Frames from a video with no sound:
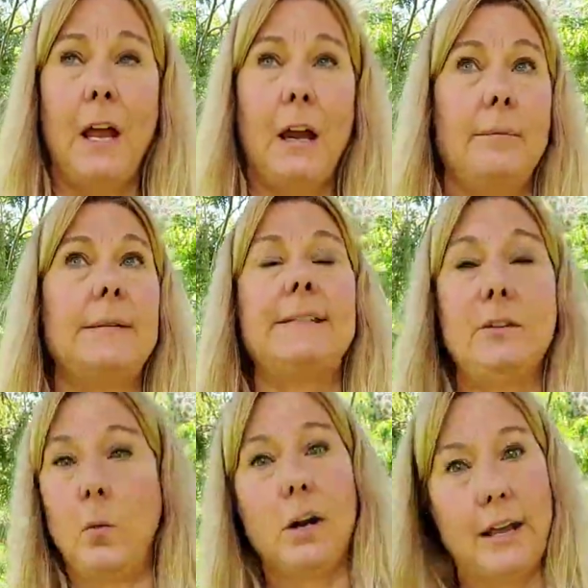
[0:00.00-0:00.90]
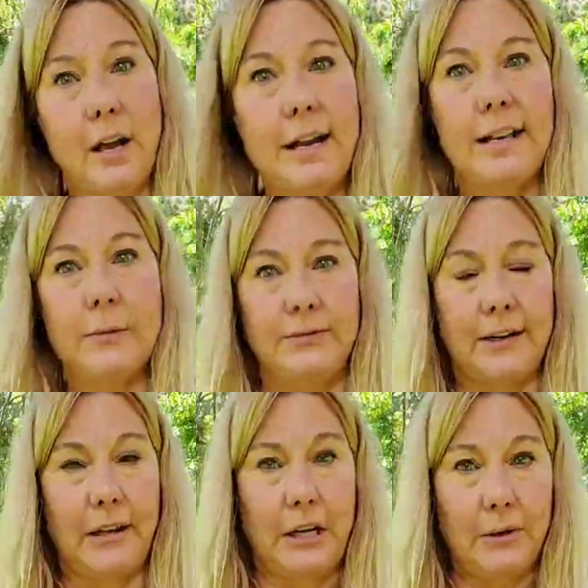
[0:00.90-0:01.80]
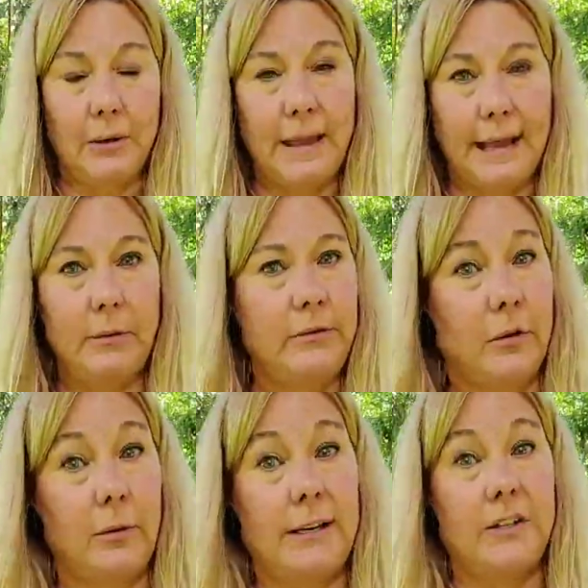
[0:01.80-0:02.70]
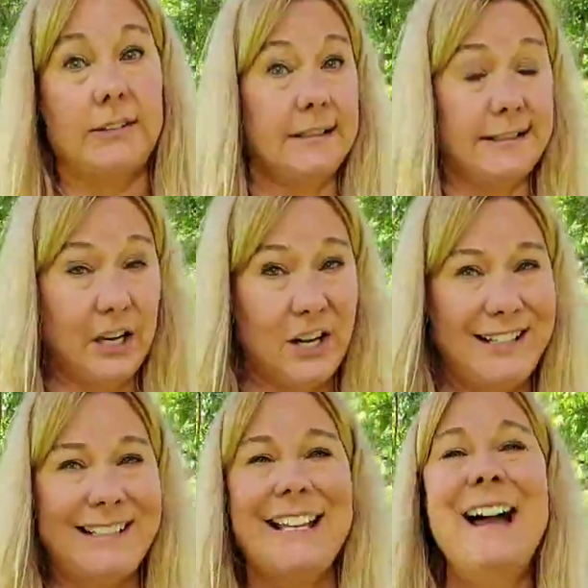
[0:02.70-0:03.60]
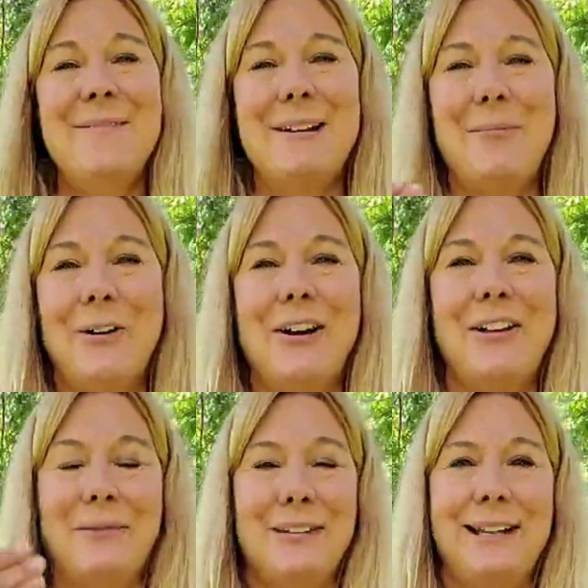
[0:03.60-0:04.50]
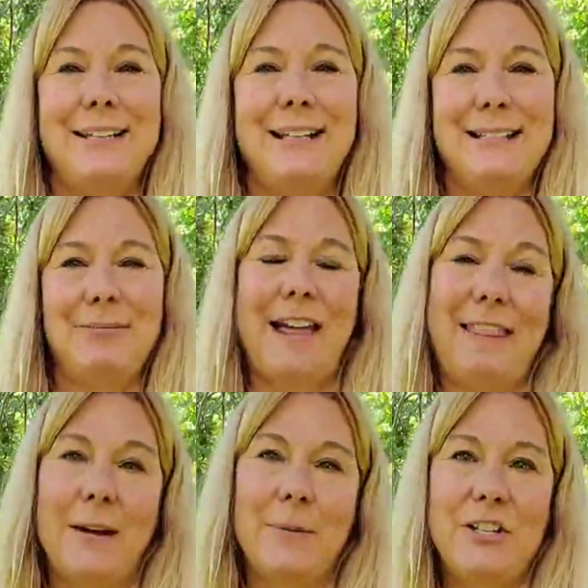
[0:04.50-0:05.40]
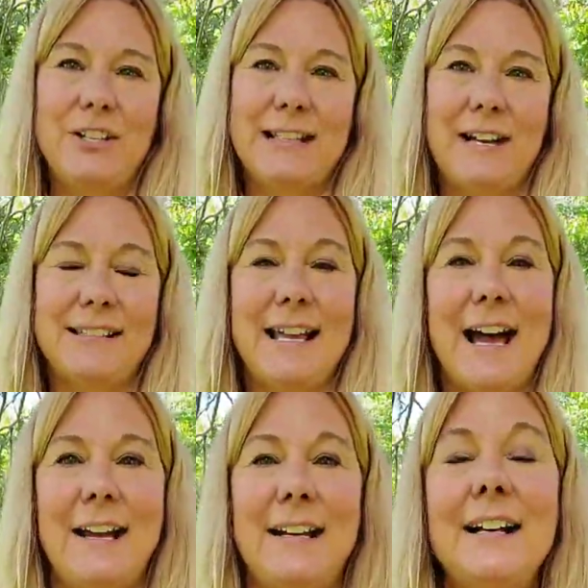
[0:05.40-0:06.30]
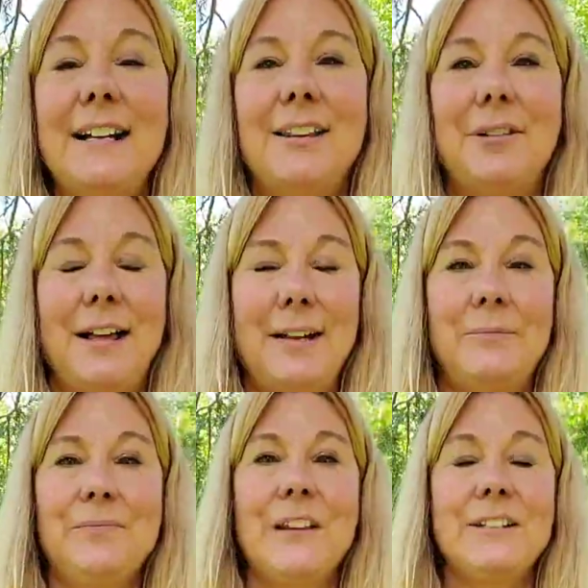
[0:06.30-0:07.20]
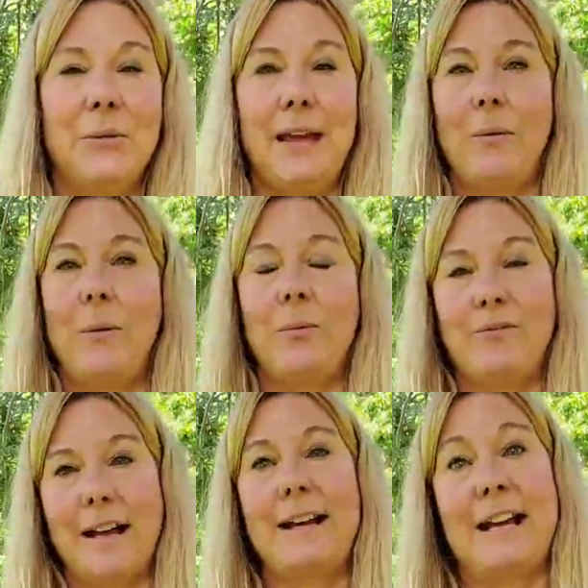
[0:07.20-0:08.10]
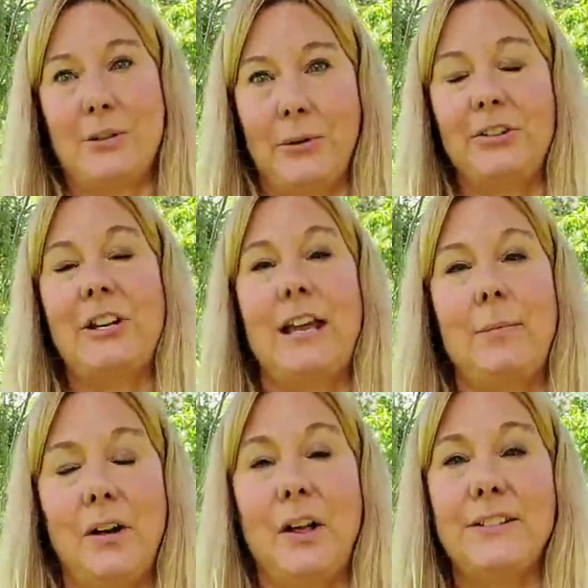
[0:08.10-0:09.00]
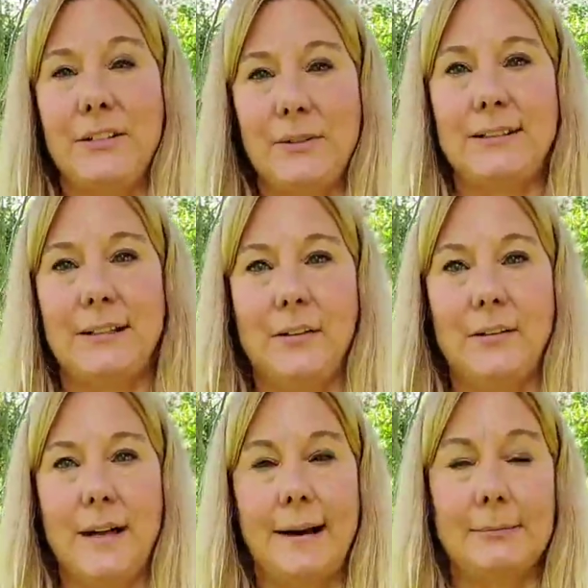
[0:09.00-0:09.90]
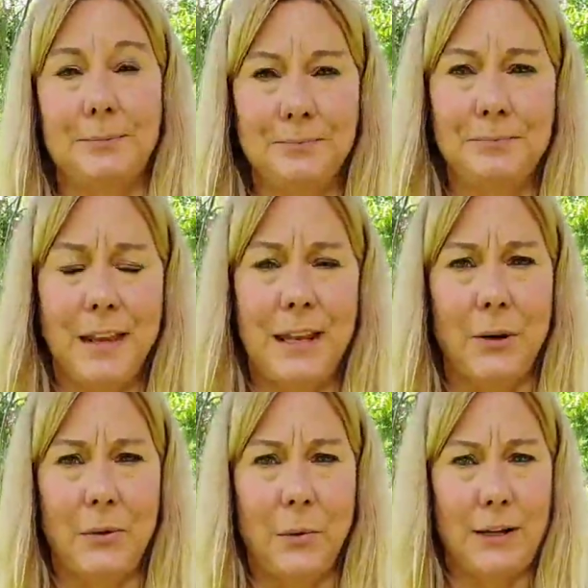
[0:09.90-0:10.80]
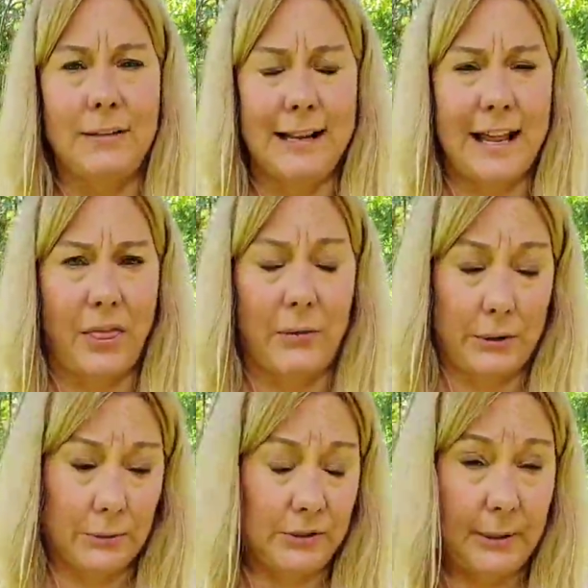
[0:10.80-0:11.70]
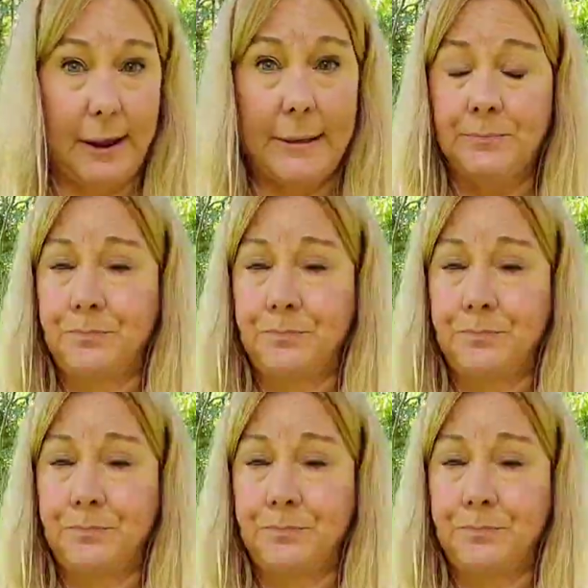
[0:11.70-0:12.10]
I've been still working on it because we're fairly new to Maine. We've only been here 6 years, but I'm working on planting some lilac bushes outside the run so they will provide natural shade, but also still, you know, the wind can get through. So anyway,